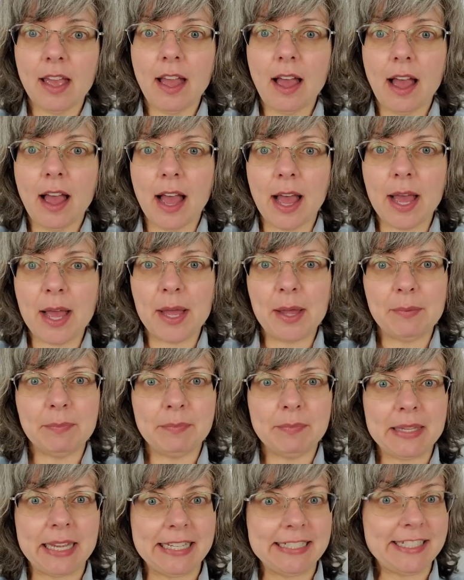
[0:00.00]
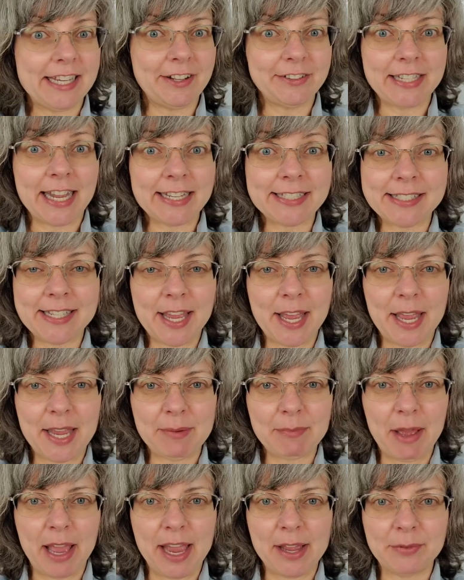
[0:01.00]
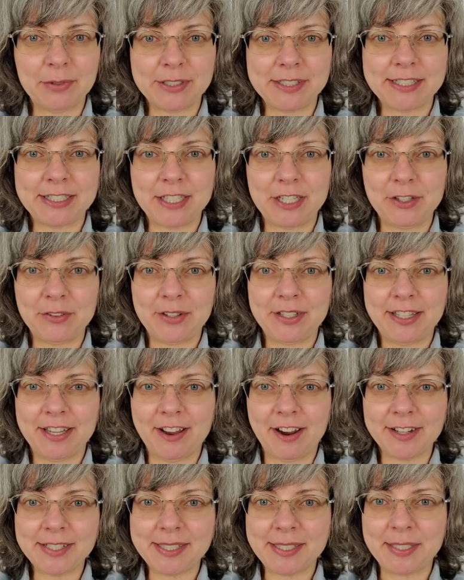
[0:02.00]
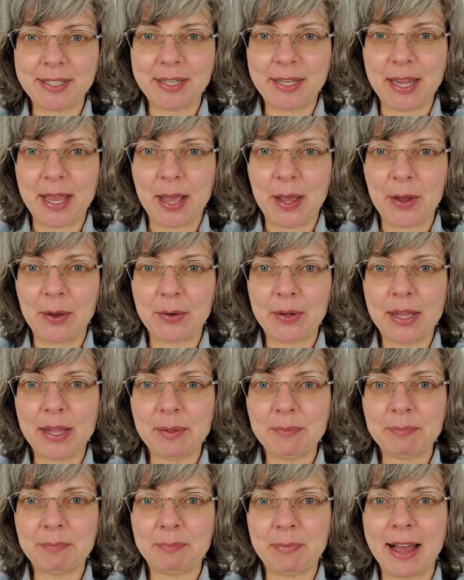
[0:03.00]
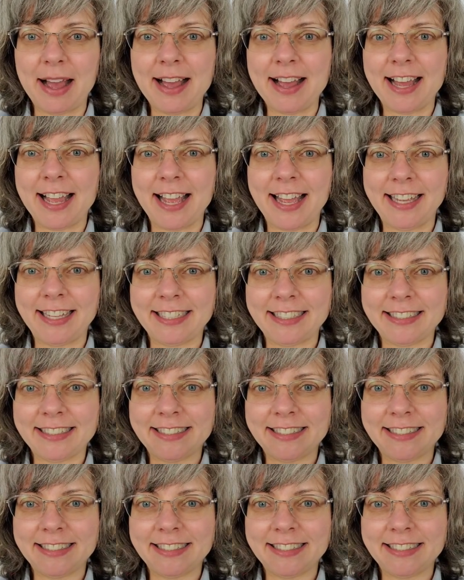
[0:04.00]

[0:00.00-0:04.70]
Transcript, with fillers: Until next time, I will see you in the art studio. Bye!